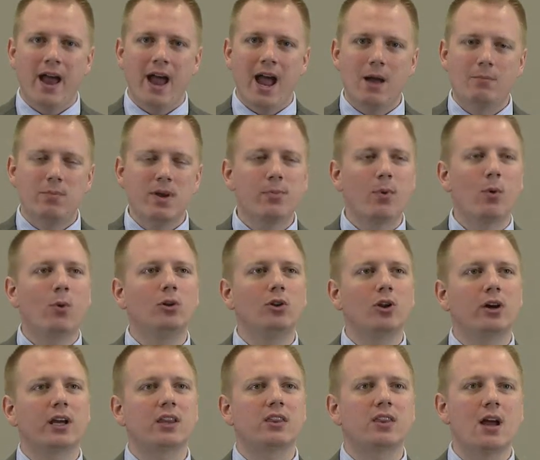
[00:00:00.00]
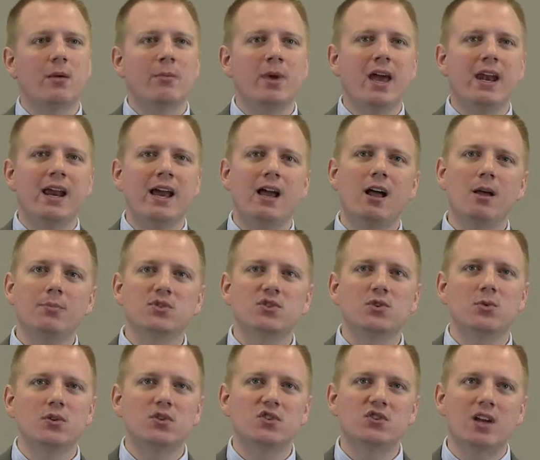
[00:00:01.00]
And people will look at them, and it helps
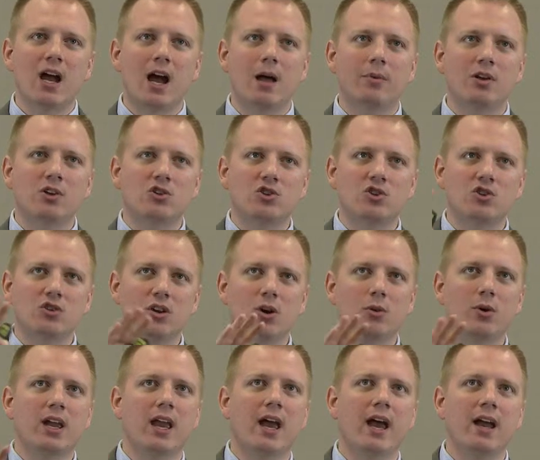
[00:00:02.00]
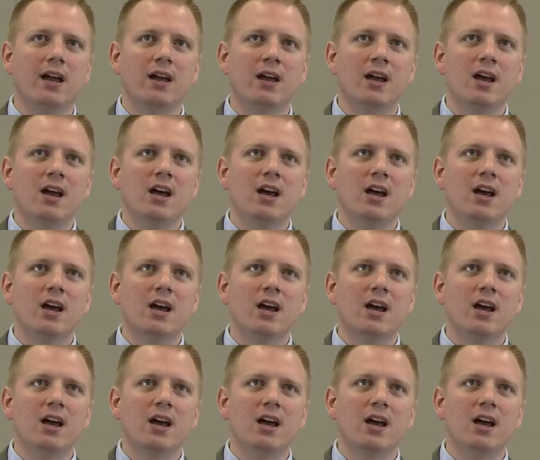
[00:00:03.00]
to establish okay,